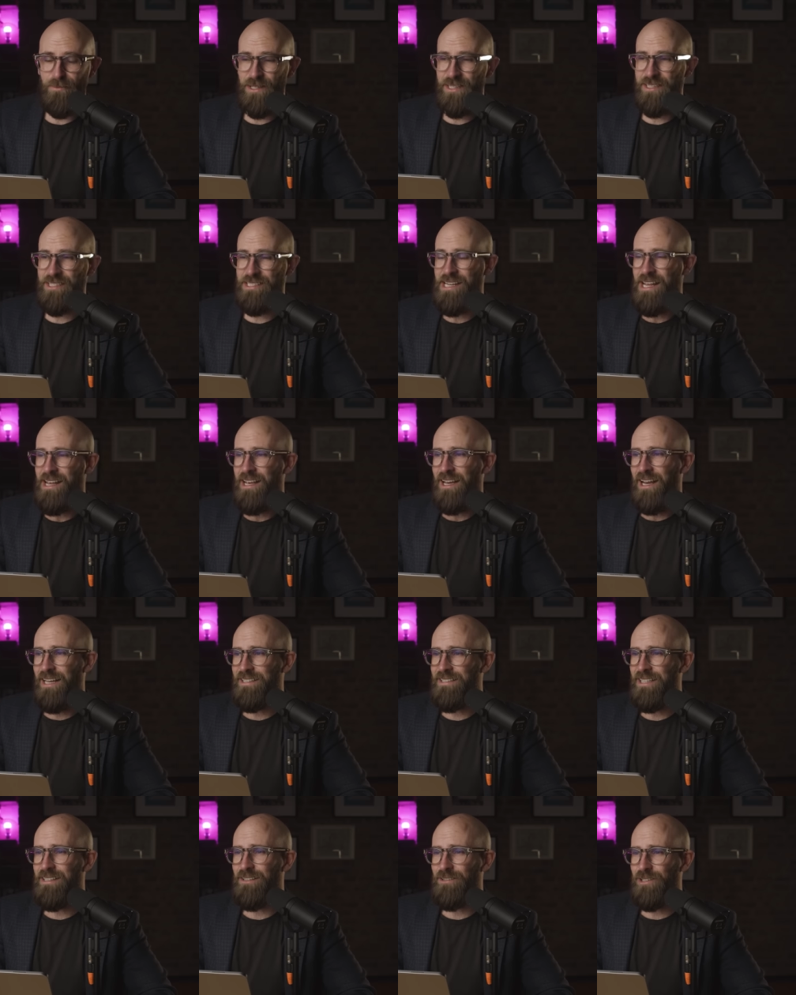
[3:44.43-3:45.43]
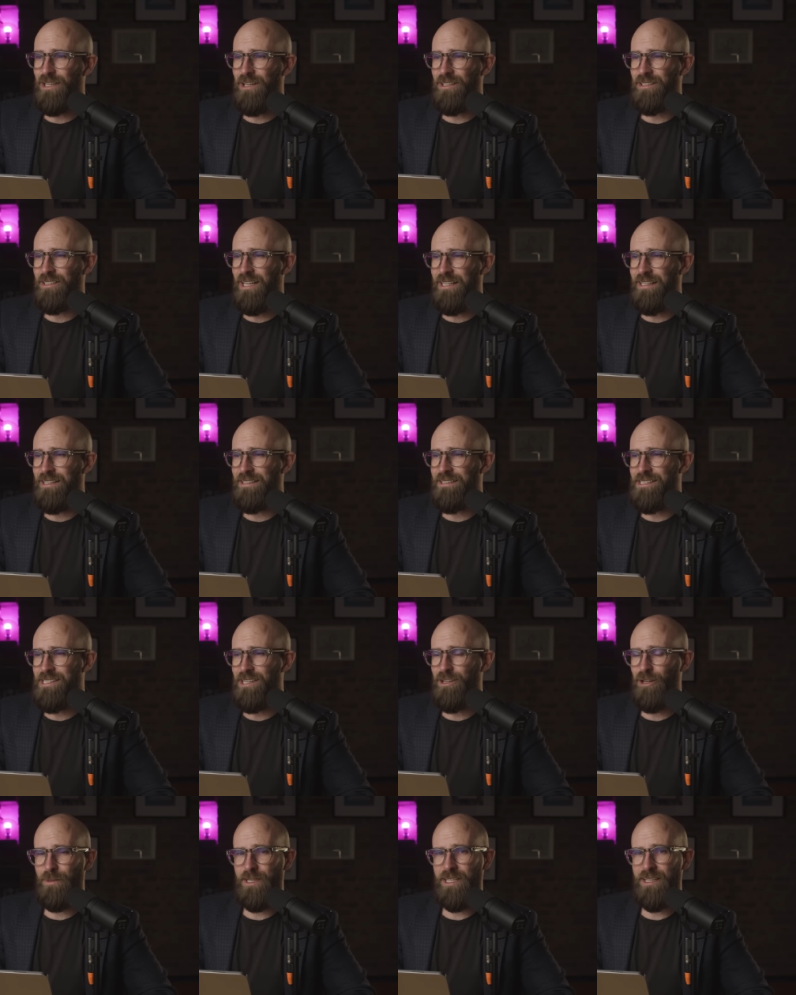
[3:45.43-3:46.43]
but there's a
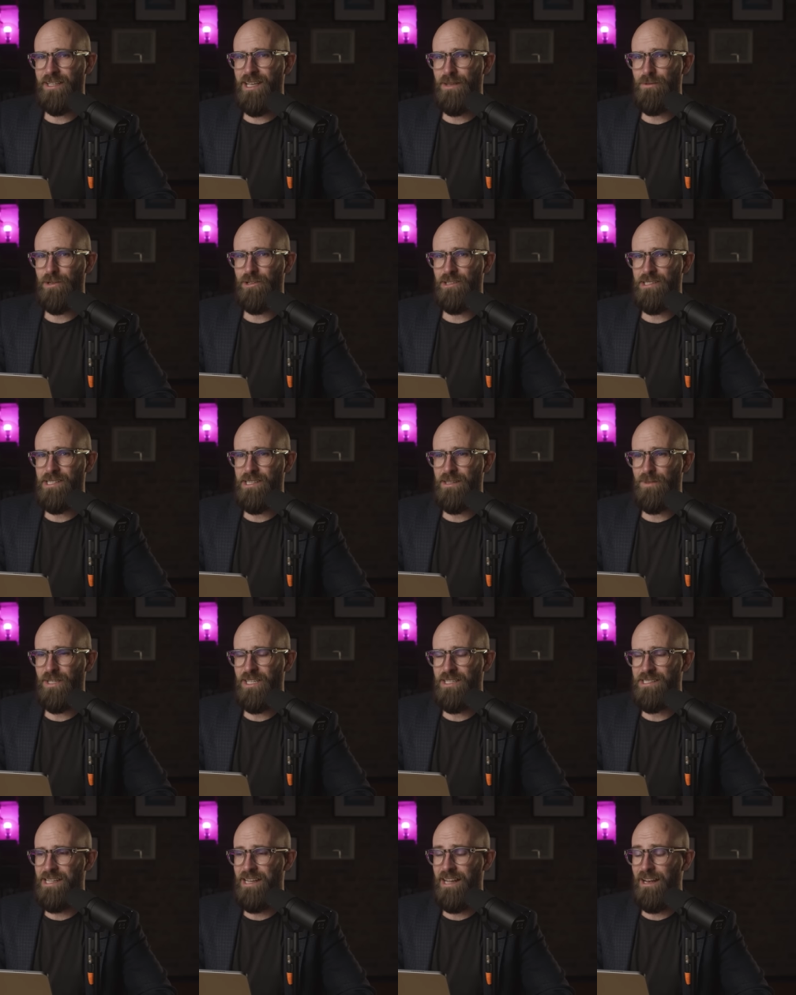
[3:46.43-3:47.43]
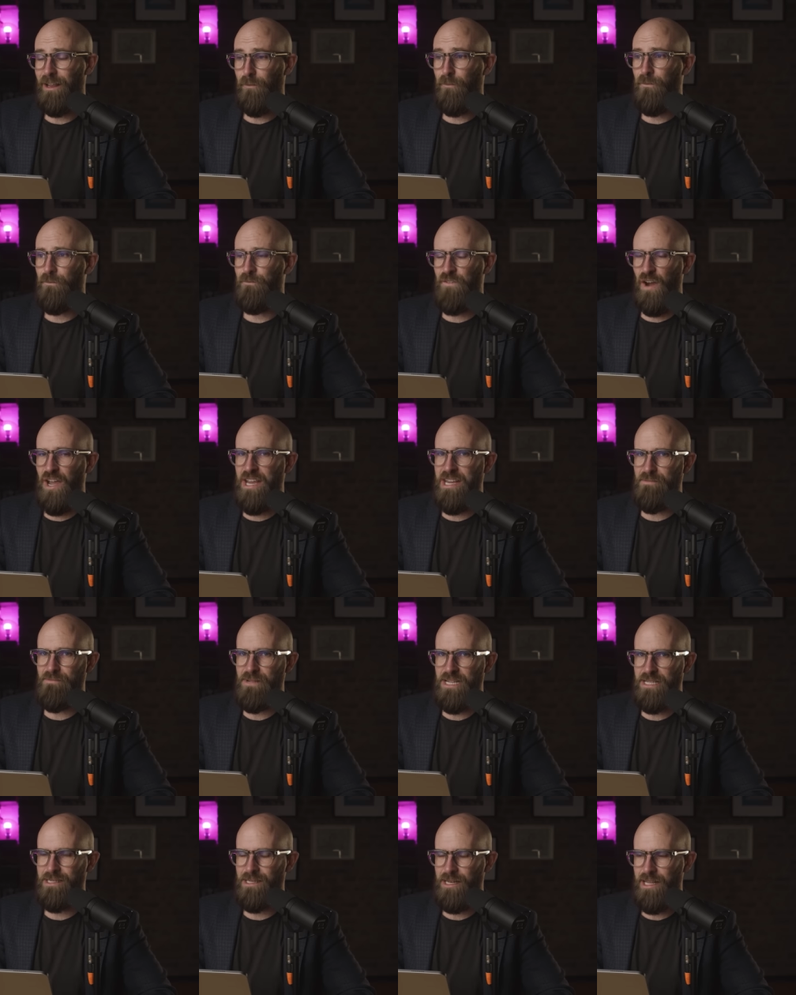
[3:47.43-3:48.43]
comic I came across in the past and they're like
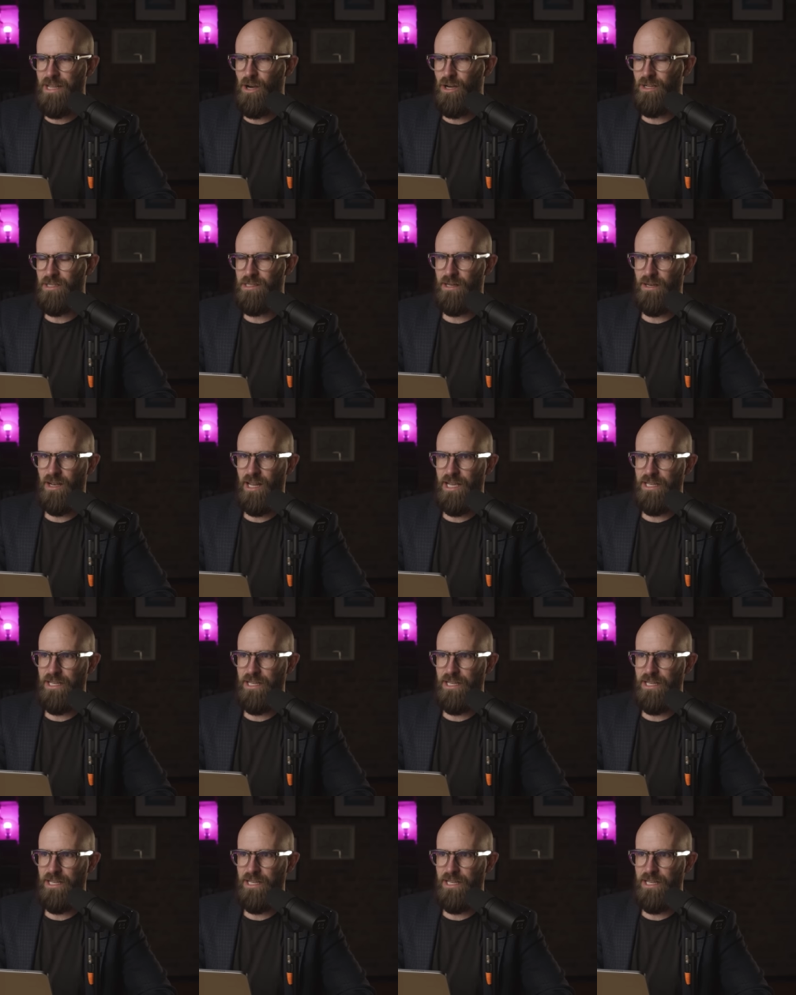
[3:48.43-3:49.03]
famously hot on